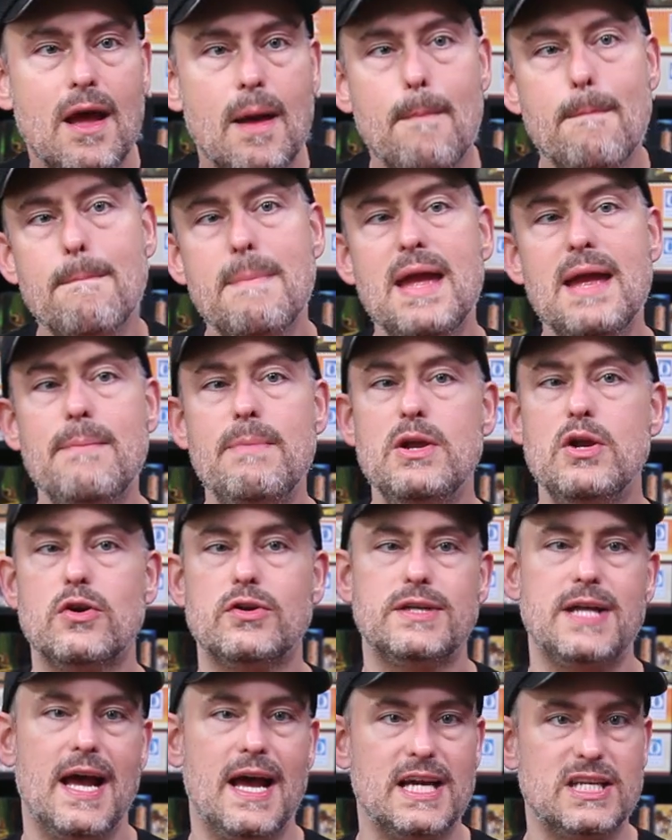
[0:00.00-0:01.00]
Maybe you're
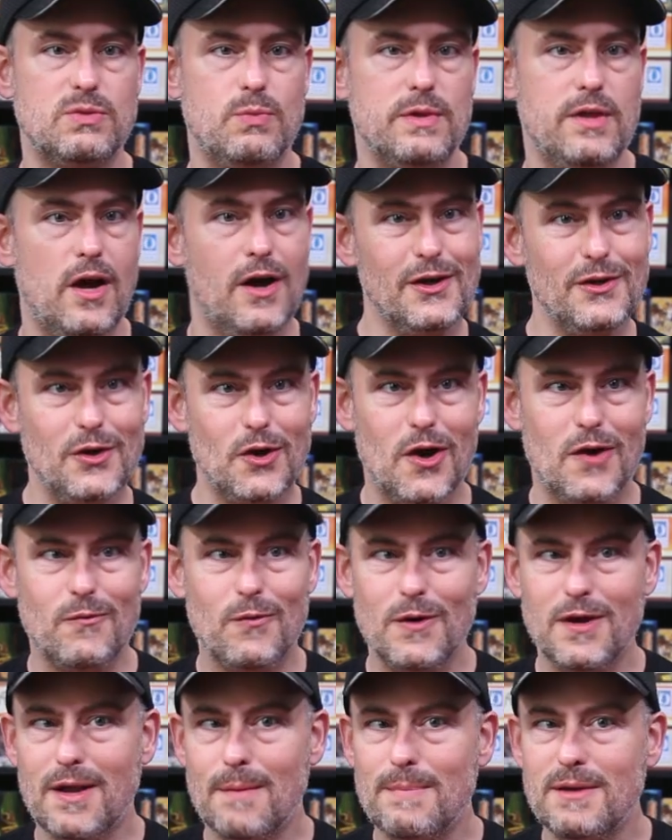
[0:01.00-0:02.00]
tasked with
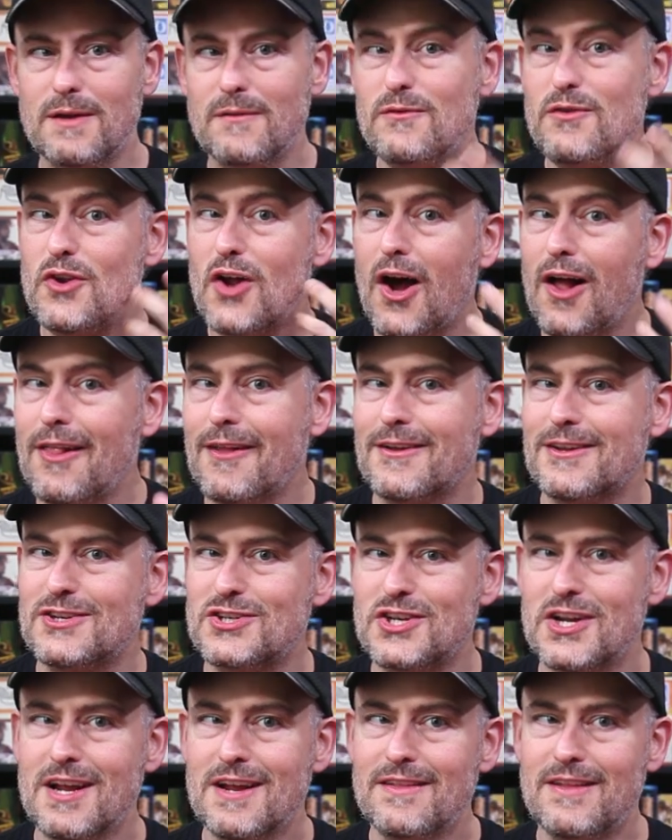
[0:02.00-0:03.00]
uncovering a bit of knowledge